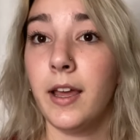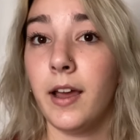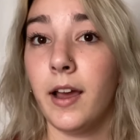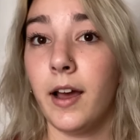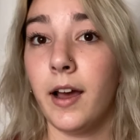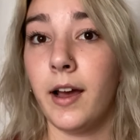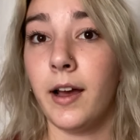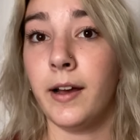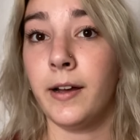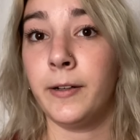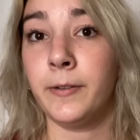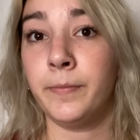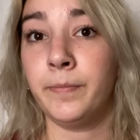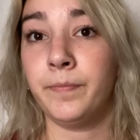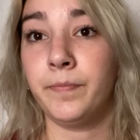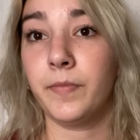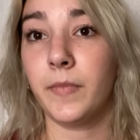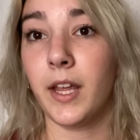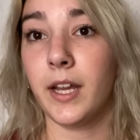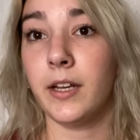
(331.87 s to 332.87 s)

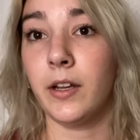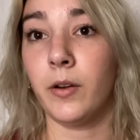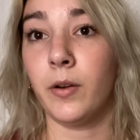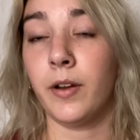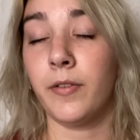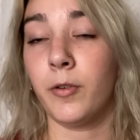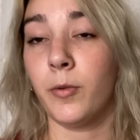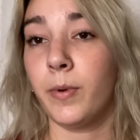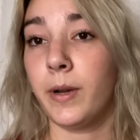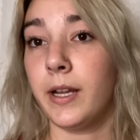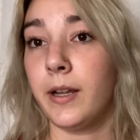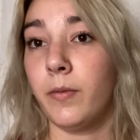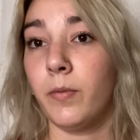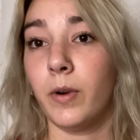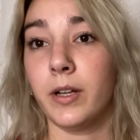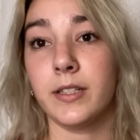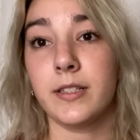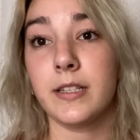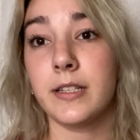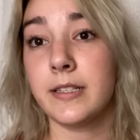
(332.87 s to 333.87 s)
I know everybody
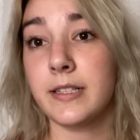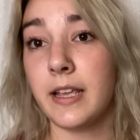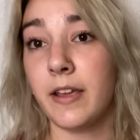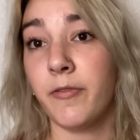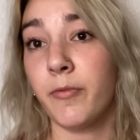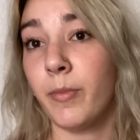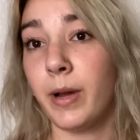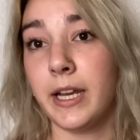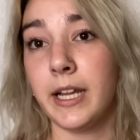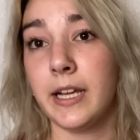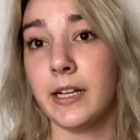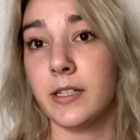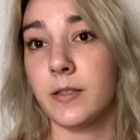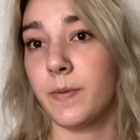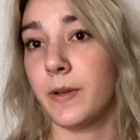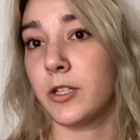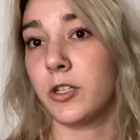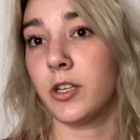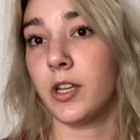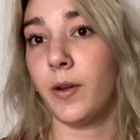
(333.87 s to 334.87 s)
wants to save money,
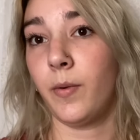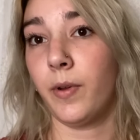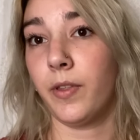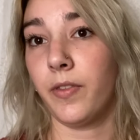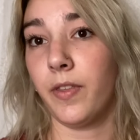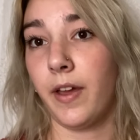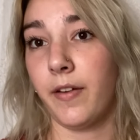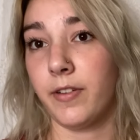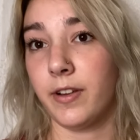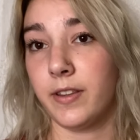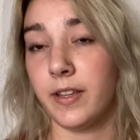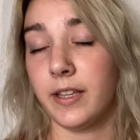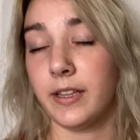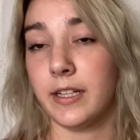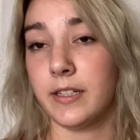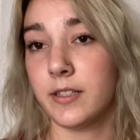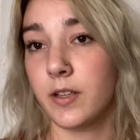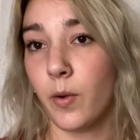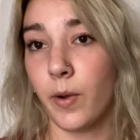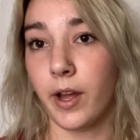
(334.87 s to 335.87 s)
especially with everything
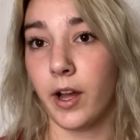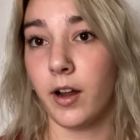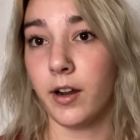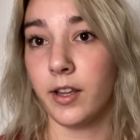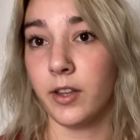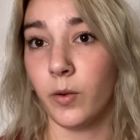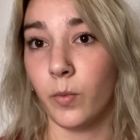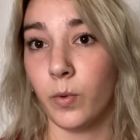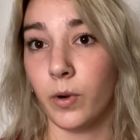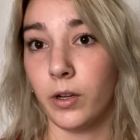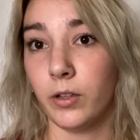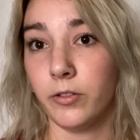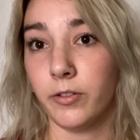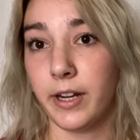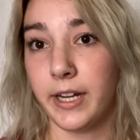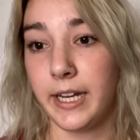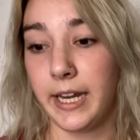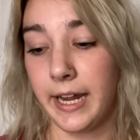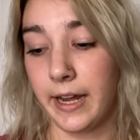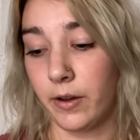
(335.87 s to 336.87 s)
that's going on in the world
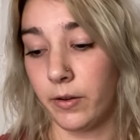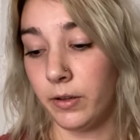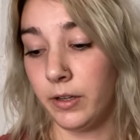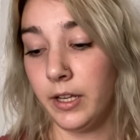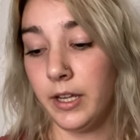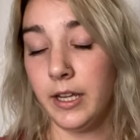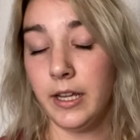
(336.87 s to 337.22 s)
right now.